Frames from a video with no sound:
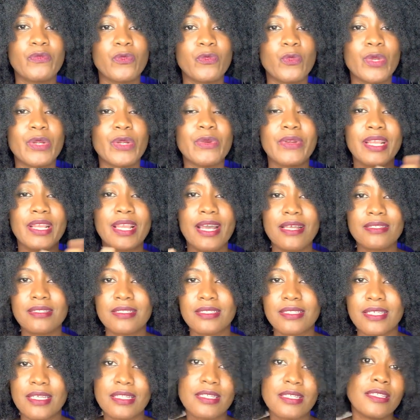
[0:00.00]
with regard to
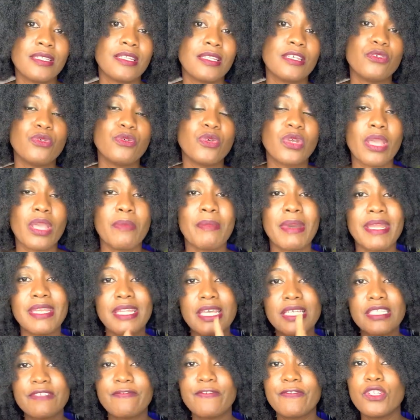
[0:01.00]
studying in the UK? My
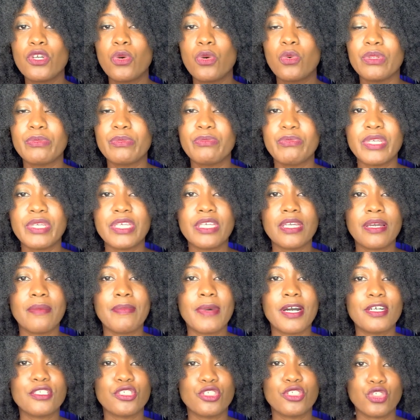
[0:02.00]
next video would be
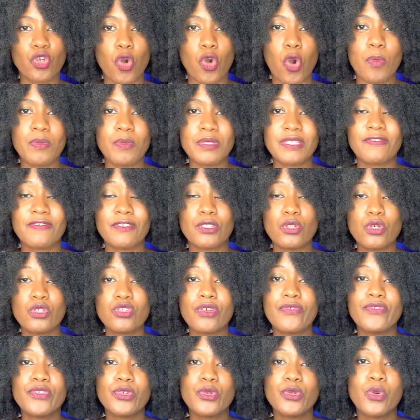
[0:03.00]
about jobs. For those
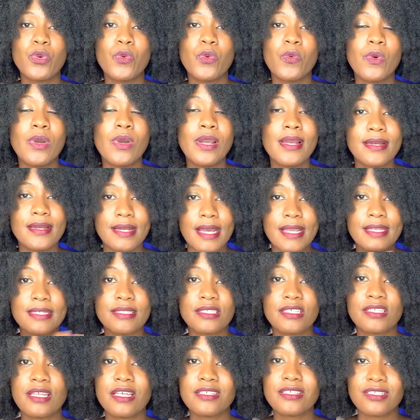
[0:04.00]
of you who are
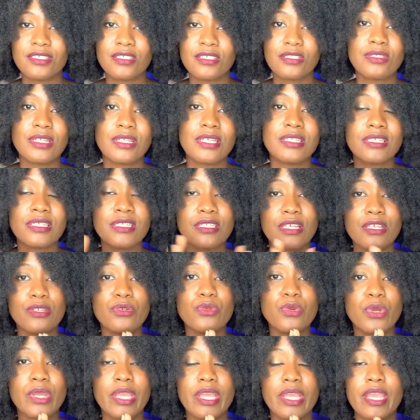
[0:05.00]
international students in the
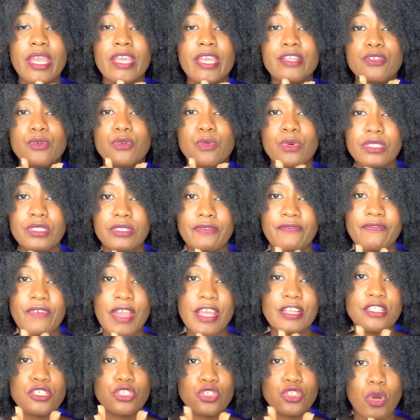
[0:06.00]
UK and you want to
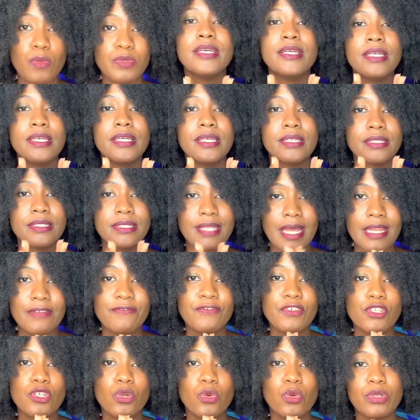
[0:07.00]
find jobs, that
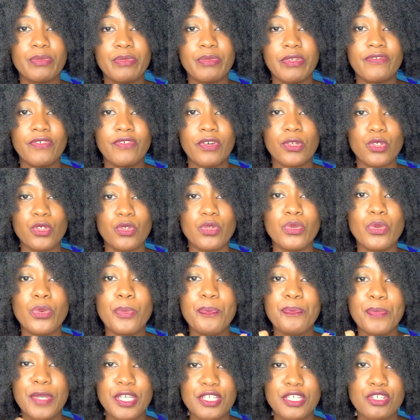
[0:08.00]
video would be for you.
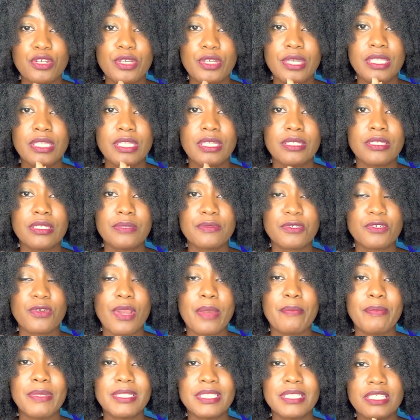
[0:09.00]
Make sure you hit the
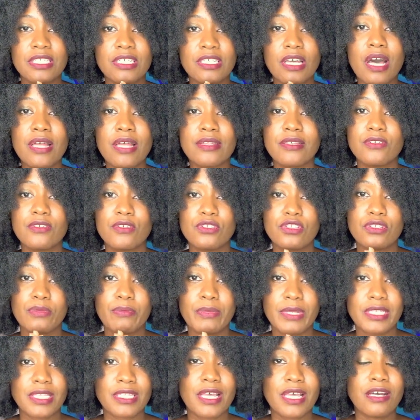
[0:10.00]
subscribe button in order not to
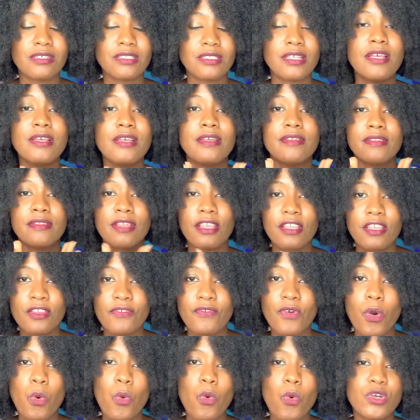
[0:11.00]
miss out. Thank you
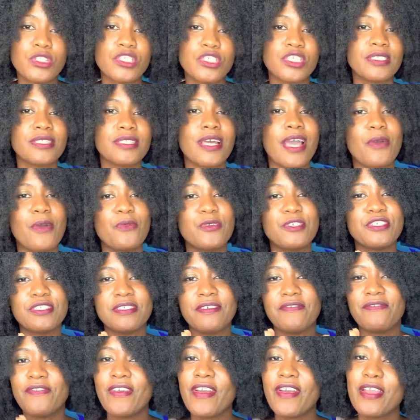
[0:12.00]
for watching. I wish you
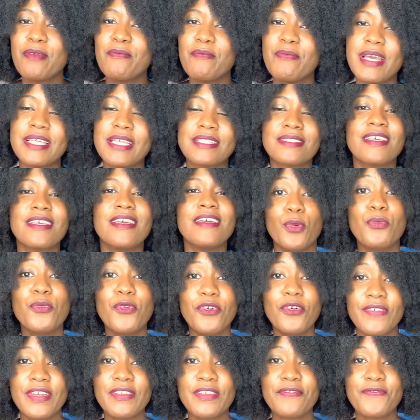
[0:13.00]
the very best.
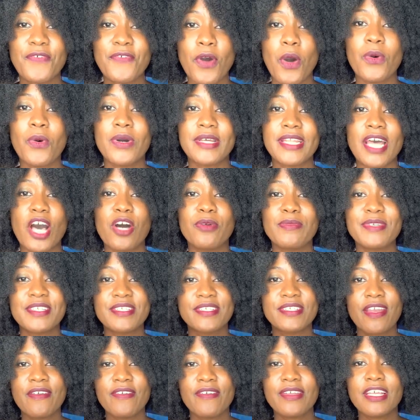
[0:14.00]
Moving forward, I'll be
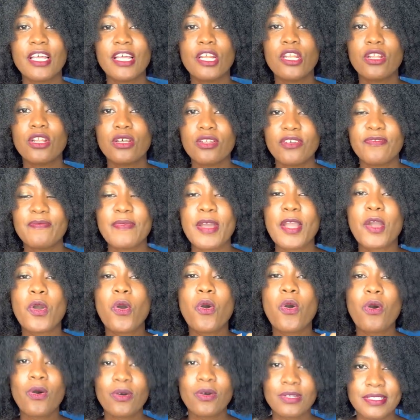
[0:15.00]
sharing a lot of my
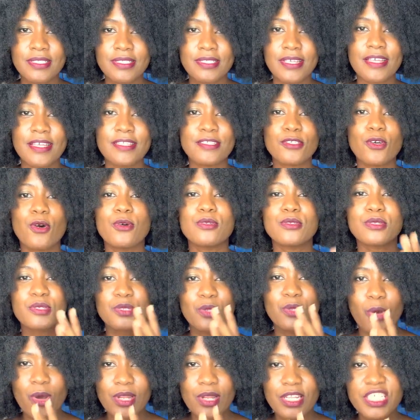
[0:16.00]
content on
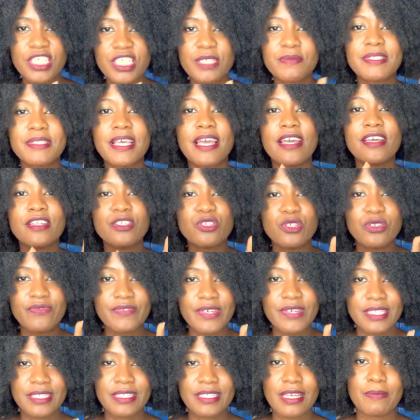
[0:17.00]
scholarships and
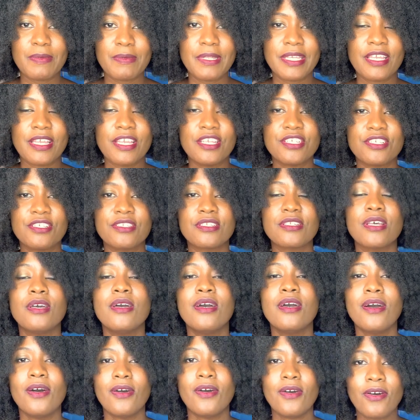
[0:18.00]
university applications
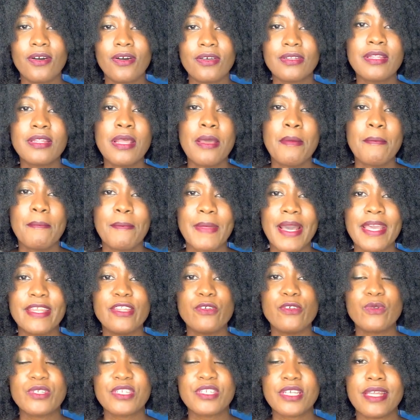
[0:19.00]
on my
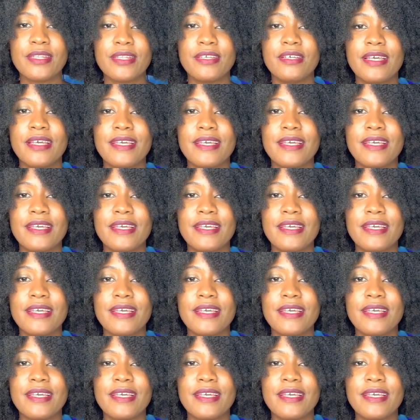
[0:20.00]
new channel,